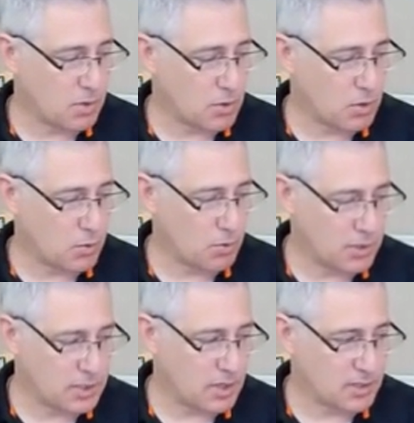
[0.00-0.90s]
but when
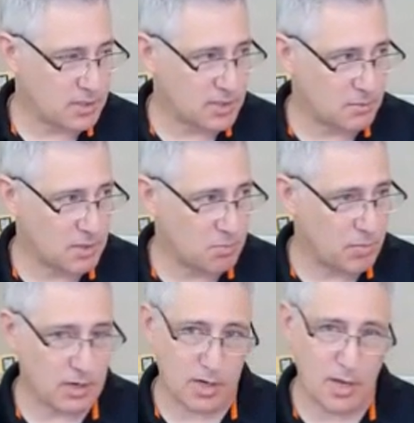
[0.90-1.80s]
we talk to some of the
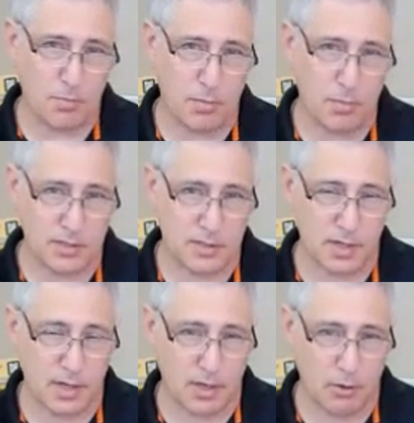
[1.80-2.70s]
bigger
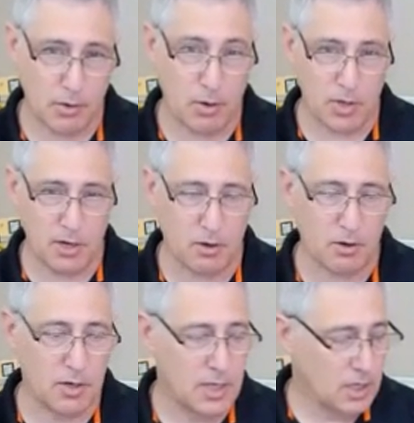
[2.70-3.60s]
companies around
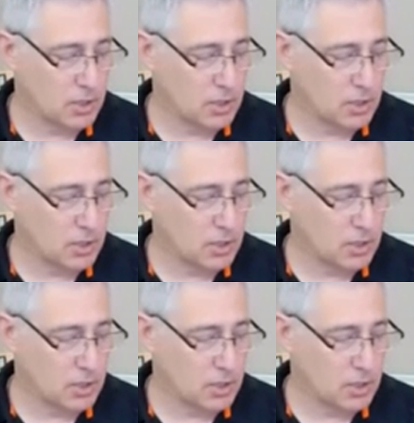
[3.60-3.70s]
here